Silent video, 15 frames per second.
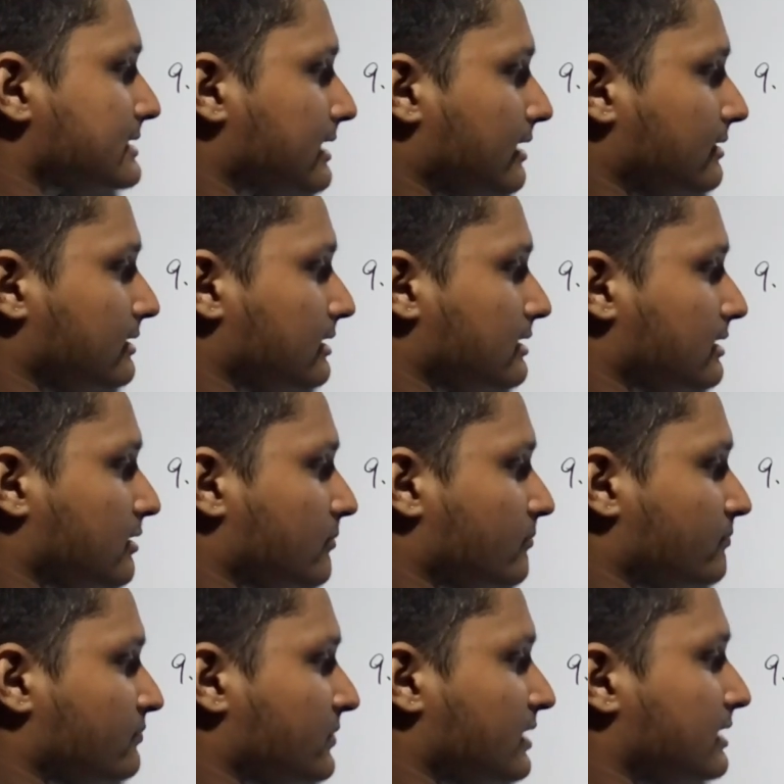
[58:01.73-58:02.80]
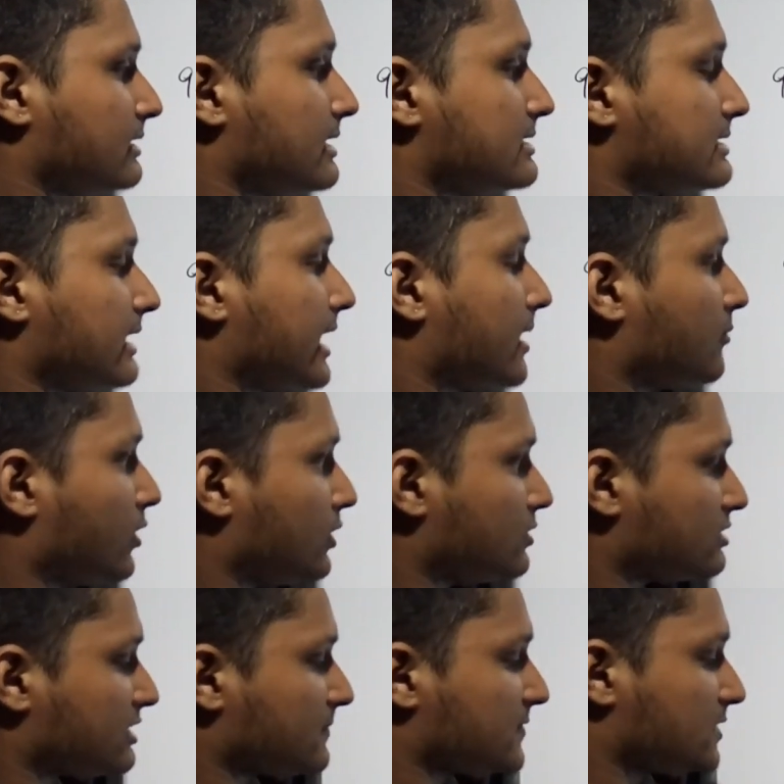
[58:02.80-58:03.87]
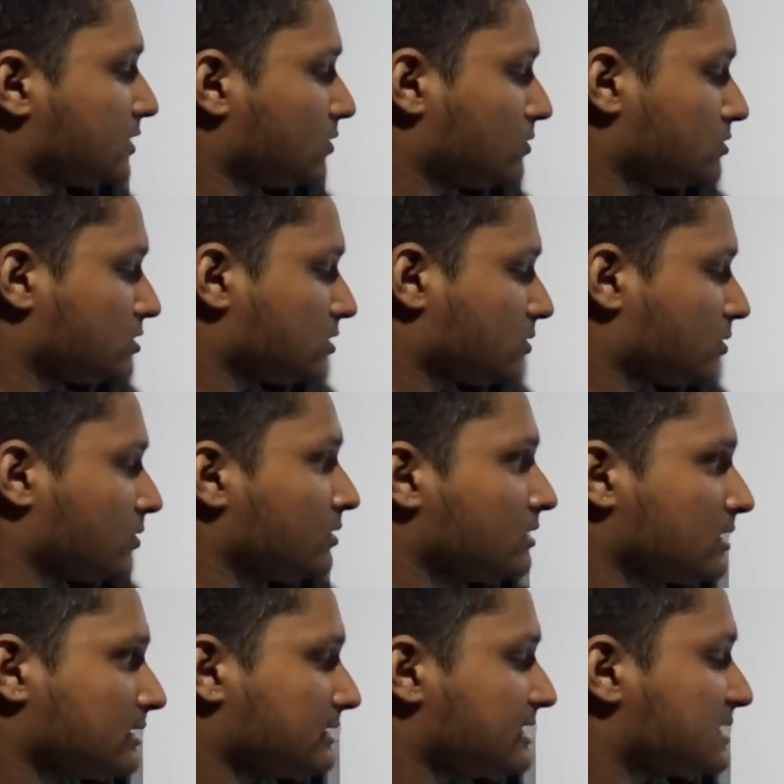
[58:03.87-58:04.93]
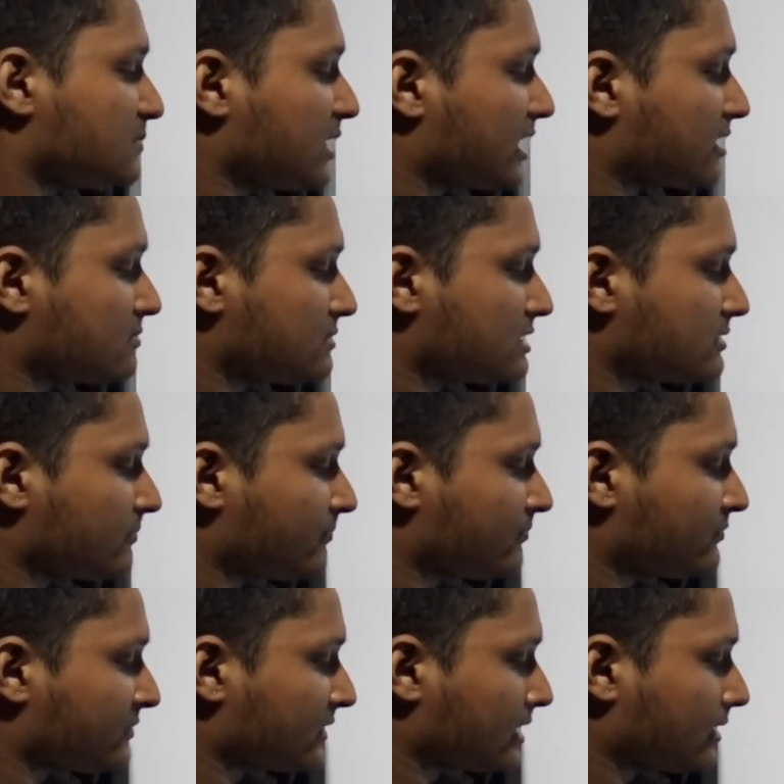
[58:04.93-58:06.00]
a sin theta. This thing I'm going to substitute, so this becomes